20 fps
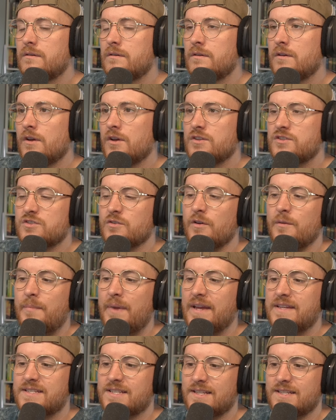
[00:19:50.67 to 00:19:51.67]
So he
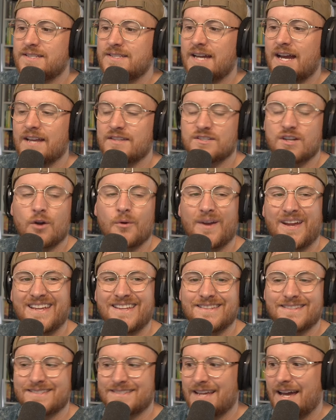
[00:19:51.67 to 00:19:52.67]
basically started to go
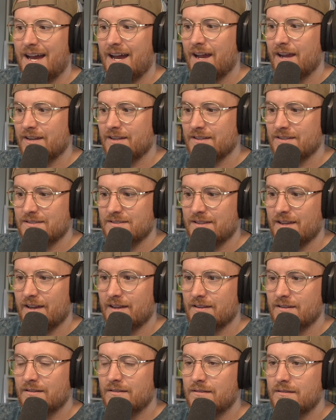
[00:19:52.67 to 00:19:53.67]
inside
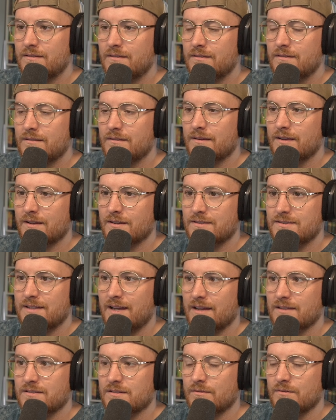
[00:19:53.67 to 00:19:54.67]
instead. Like
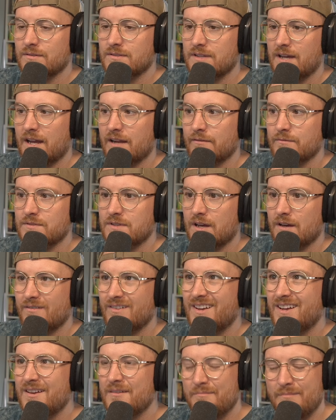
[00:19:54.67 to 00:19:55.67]
started to go inside himself.
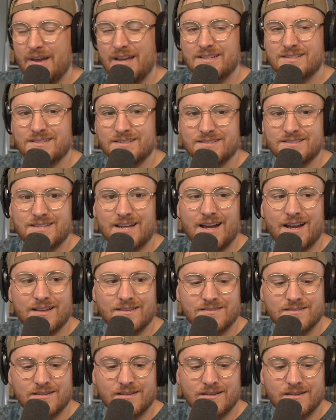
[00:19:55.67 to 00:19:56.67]
Basically started
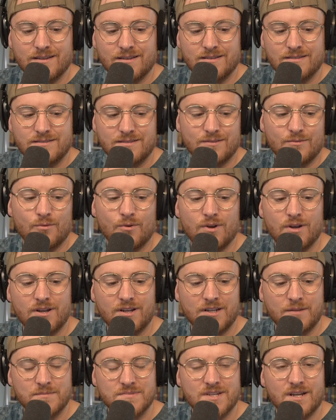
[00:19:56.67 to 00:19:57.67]
to work on
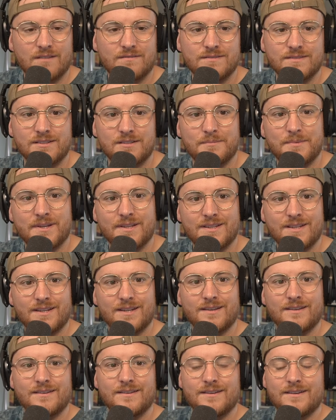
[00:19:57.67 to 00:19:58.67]
himself a little bit, didn't
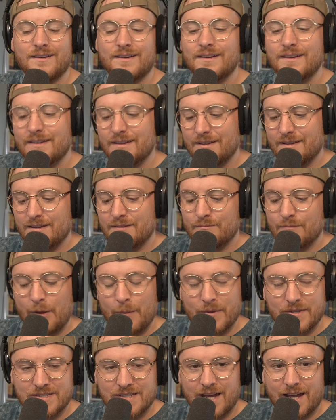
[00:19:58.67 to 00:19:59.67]
he?
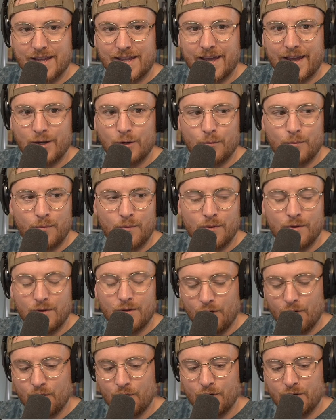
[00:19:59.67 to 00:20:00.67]
Maybe started getting up
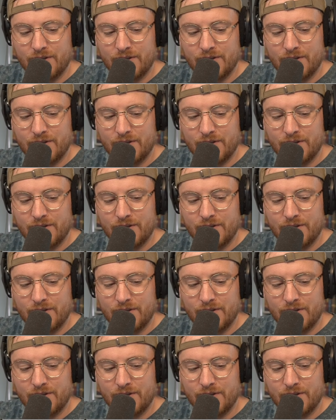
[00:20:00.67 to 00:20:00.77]
early a